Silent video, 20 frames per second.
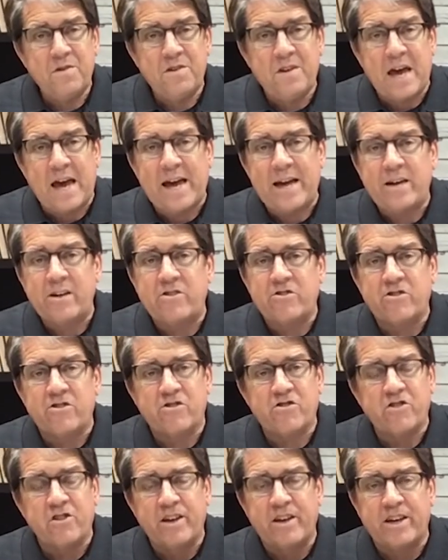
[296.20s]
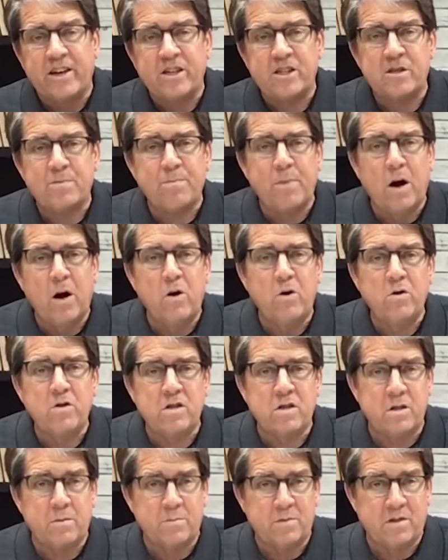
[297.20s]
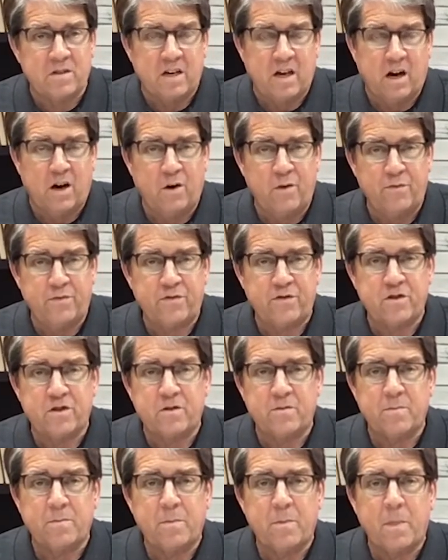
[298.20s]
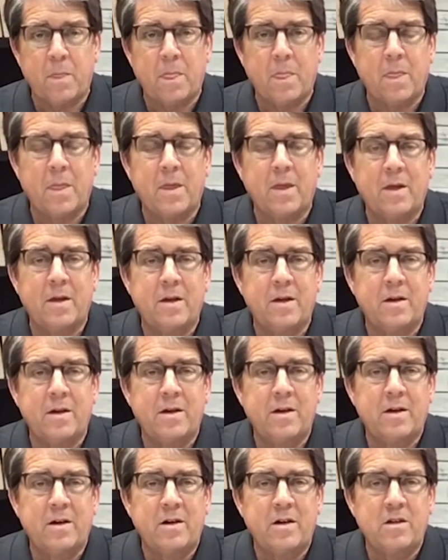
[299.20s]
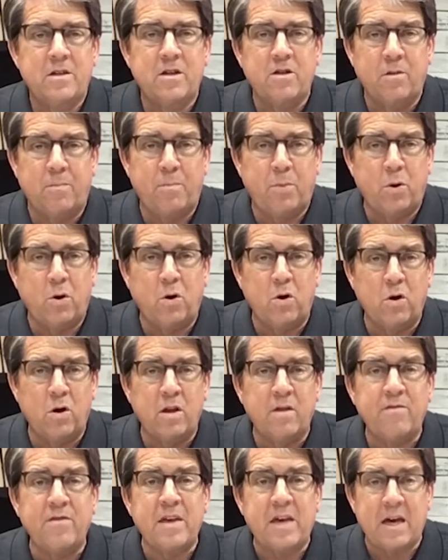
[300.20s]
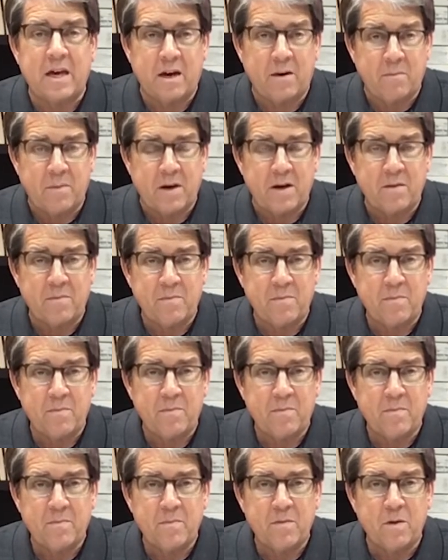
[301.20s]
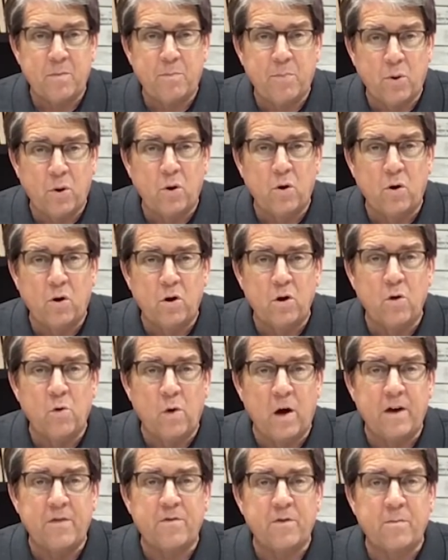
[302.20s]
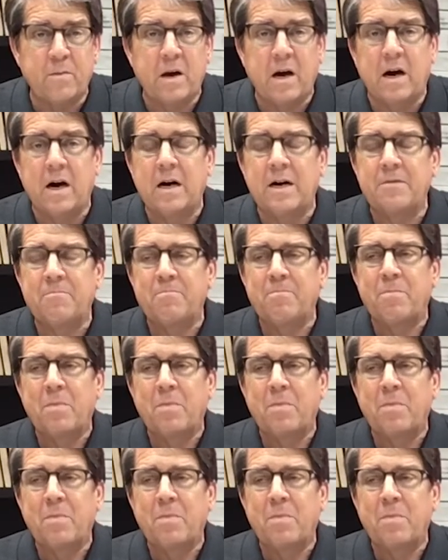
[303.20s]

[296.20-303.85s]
dangerously expose themselves to the pull of the enemy, the pull away from God.